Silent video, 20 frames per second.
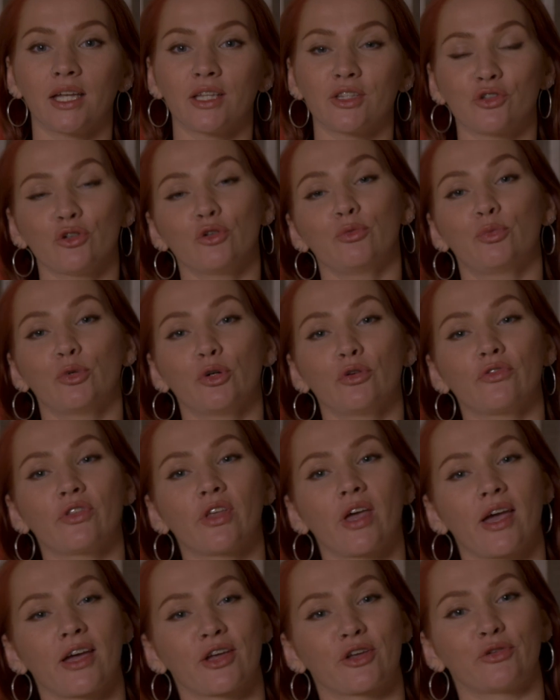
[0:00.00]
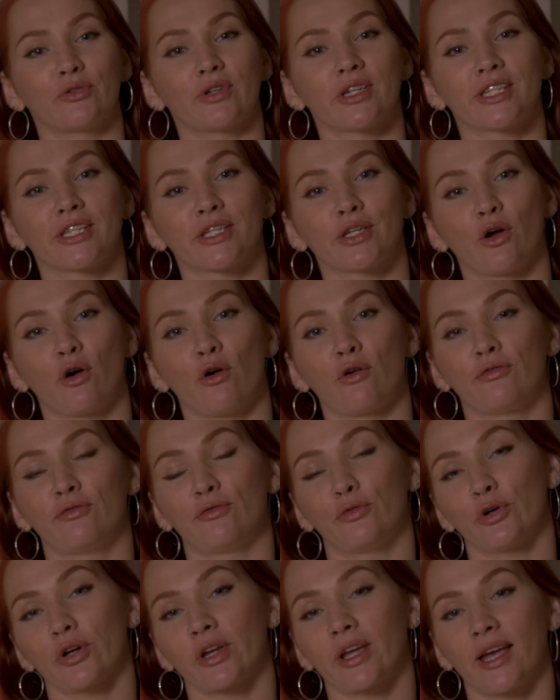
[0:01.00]
To improve the accuracy of
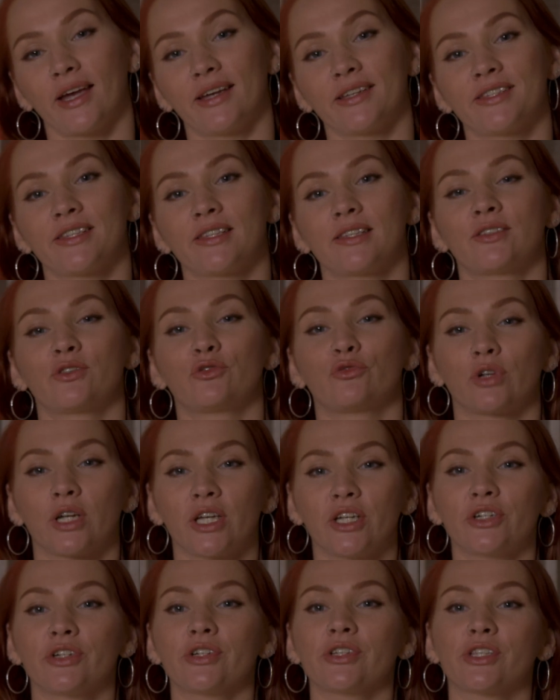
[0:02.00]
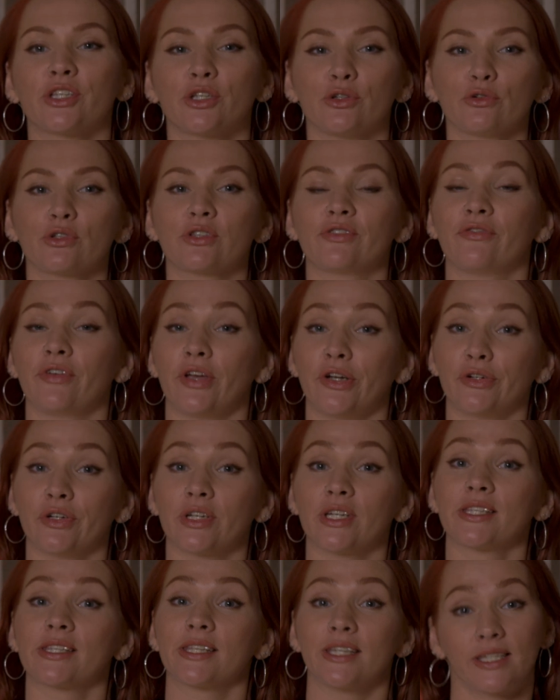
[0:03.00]
forecasts, traders use
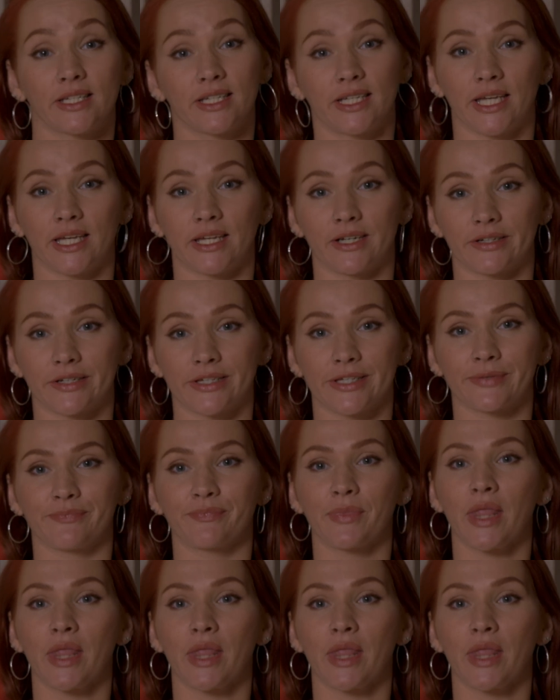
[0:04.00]
various indicators.